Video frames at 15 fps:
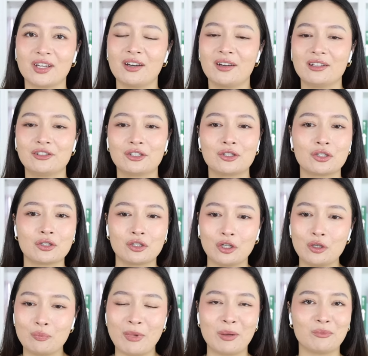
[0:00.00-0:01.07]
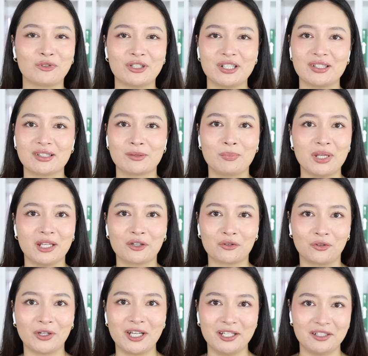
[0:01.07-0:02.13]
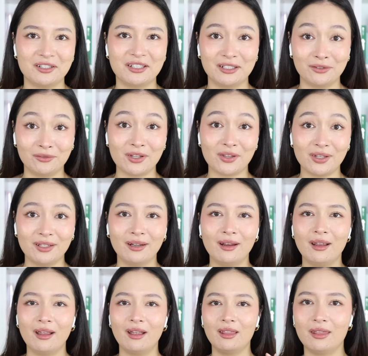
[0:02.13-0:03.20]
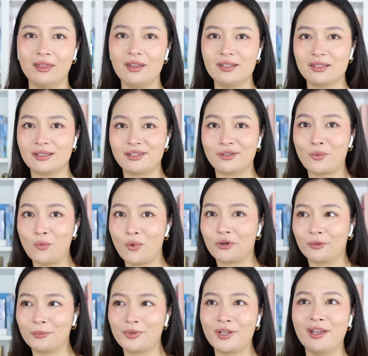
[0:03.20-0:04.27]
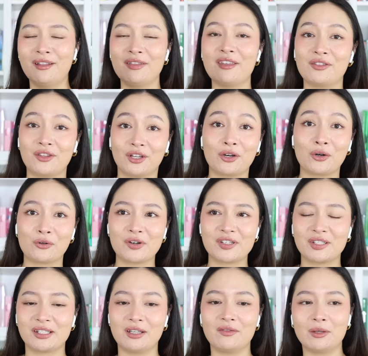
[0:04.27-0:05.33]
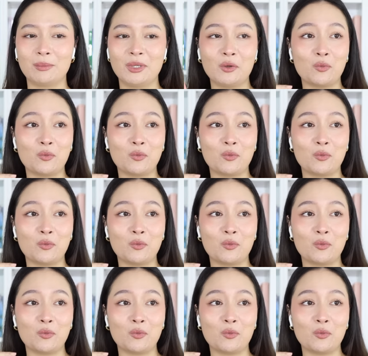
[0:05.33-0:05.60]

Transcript: and just good memories being created and everything. This is the warmth that the chorus is giving me,